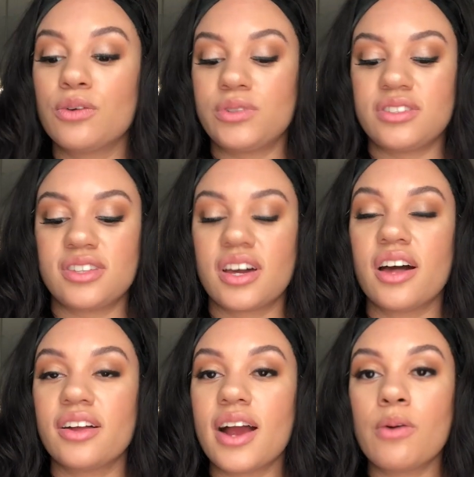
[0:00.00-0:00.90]
which is the
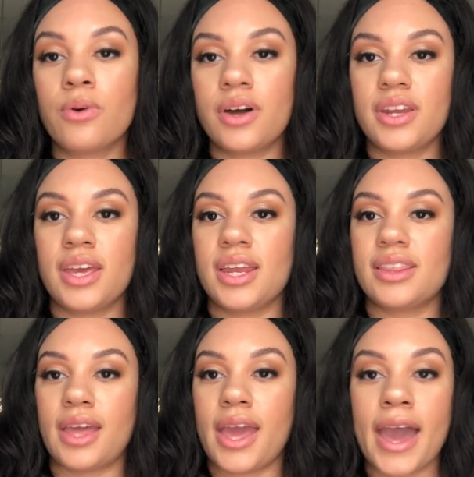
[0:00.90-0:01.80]
color I
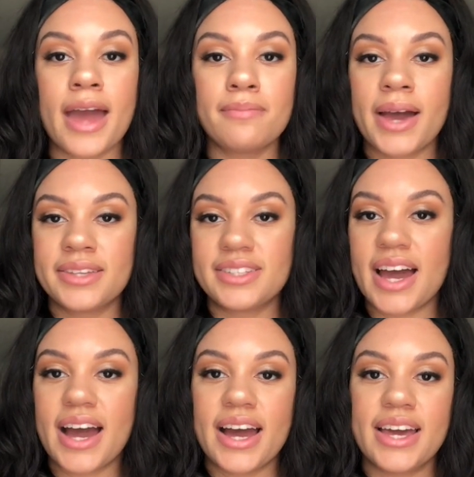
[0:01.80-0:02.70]
wanted, they had my
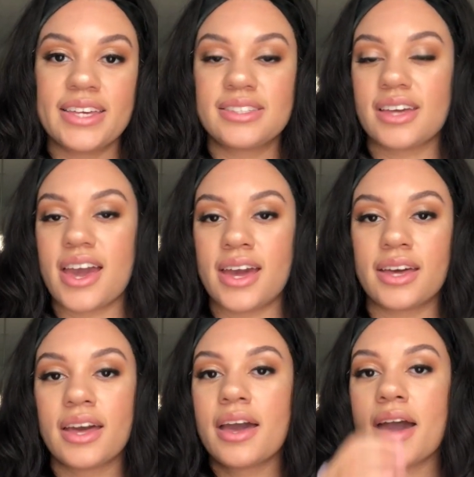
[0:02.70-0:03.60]
size, like